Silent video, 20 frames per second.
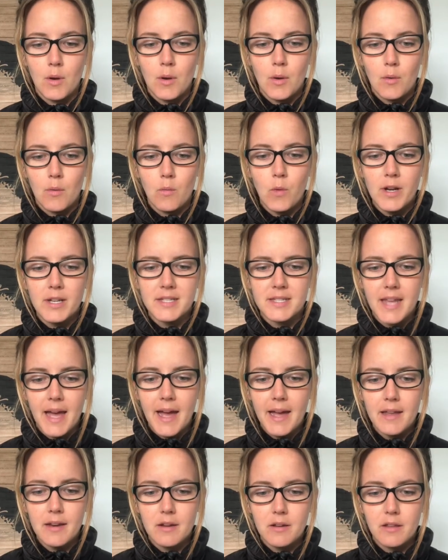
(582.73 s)
"What is
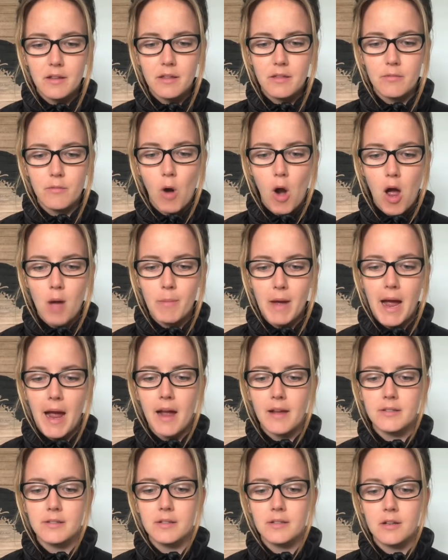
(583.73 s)
that?" Throb
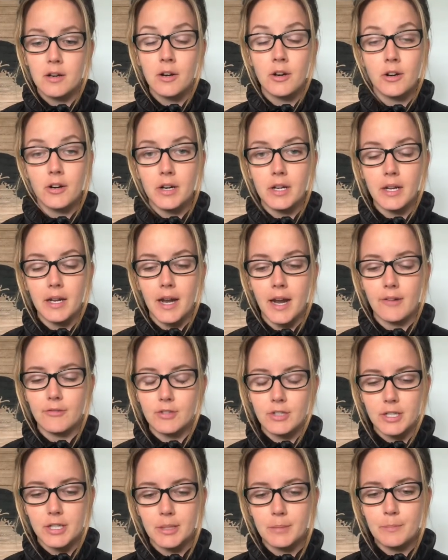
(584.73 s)
asked, hurrying after
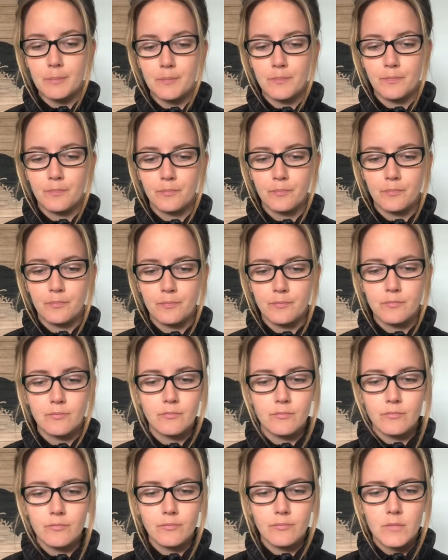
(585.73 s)
him.
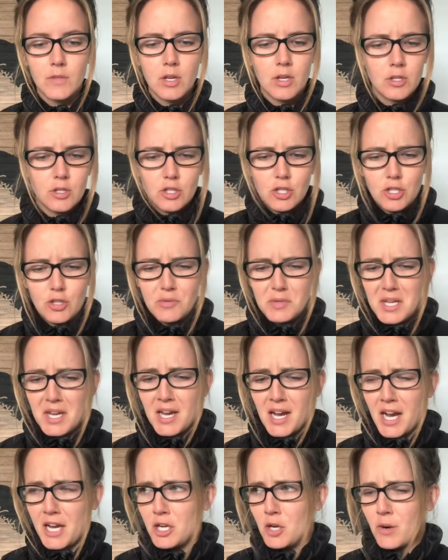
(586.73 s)
"Do you think
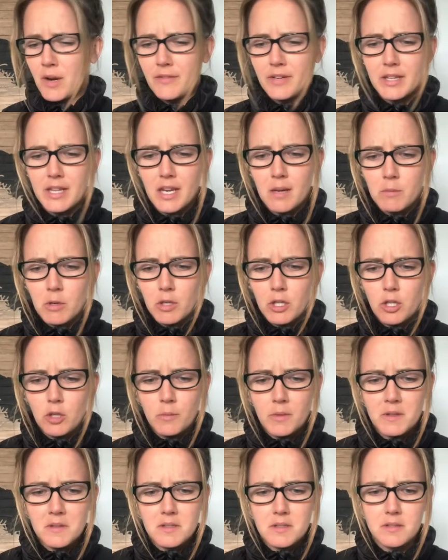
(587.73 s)
I know everything about
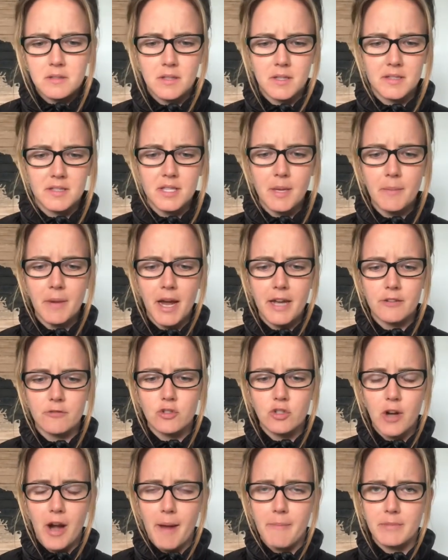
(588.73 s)
humans? It's some kind of
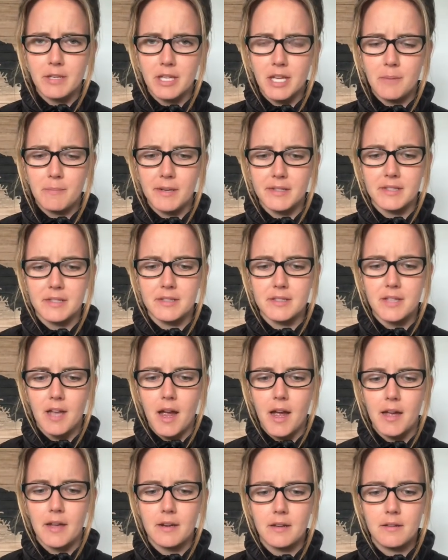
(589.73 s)
trap to keep us
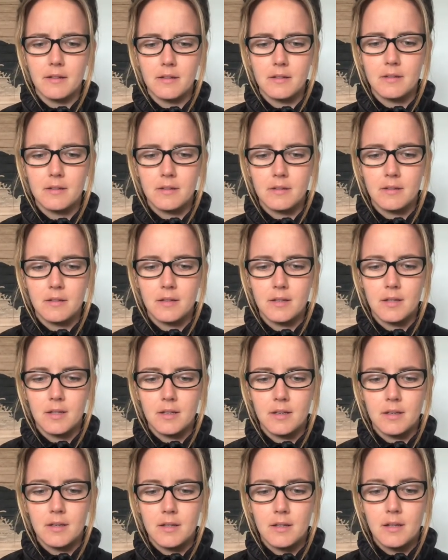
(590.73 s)
inside."
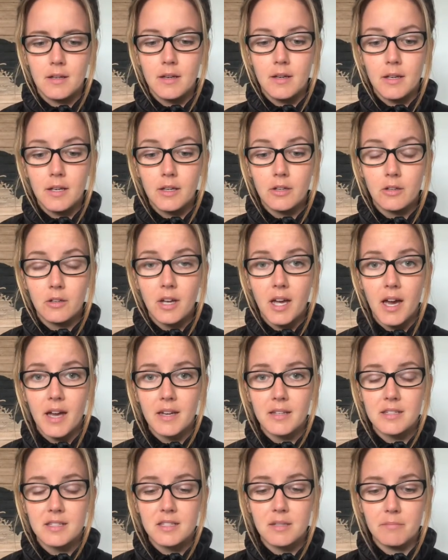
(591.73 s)
"It'll cut
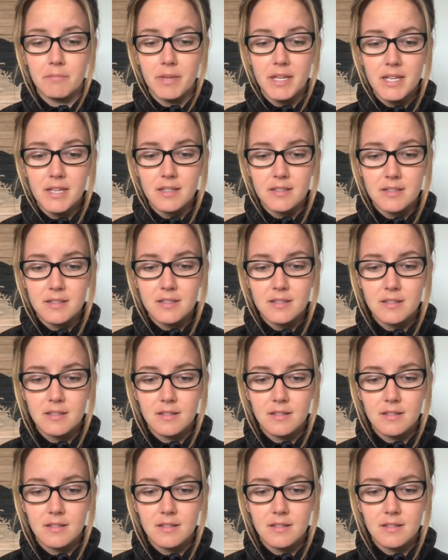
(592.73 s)
us to bits."